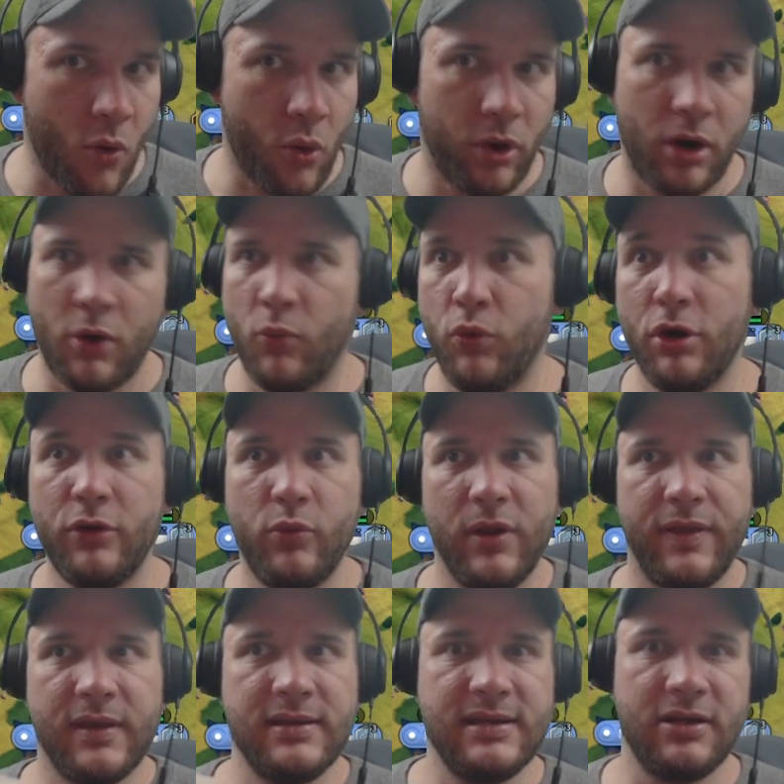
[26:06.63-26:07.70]
or a wood
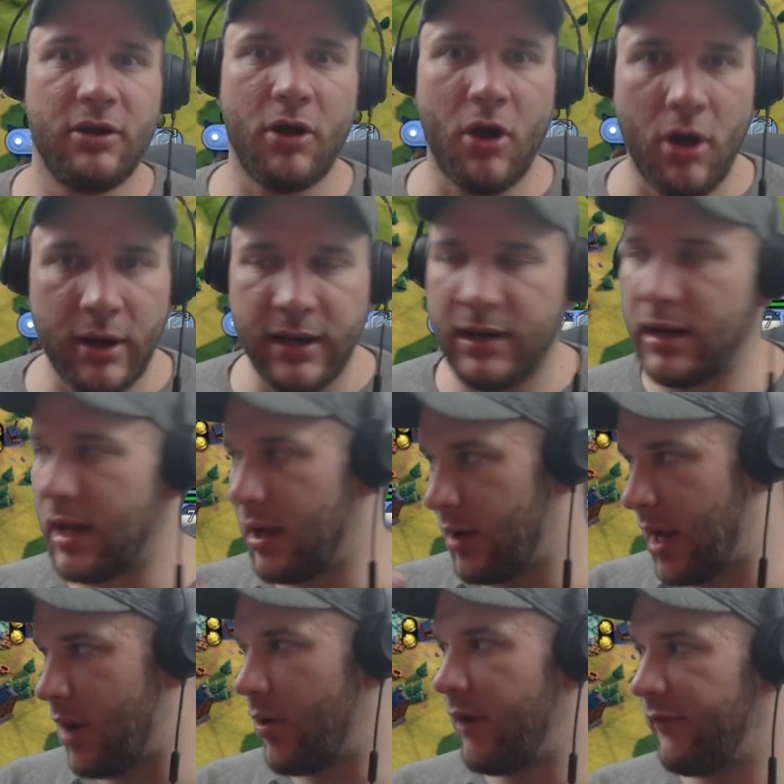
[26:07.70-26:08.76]
with a deer on it,
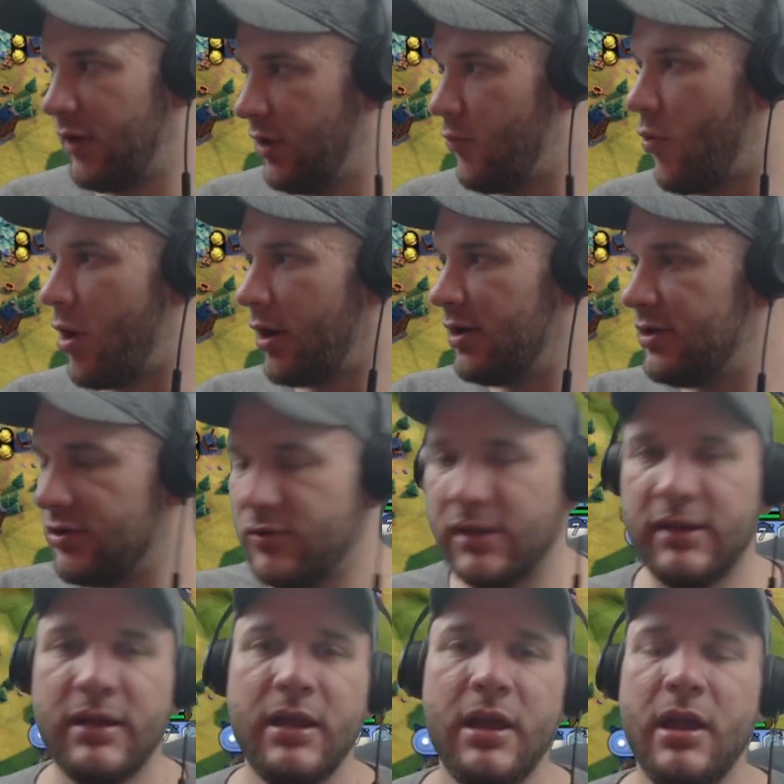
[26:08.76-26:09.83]
however you want to do it.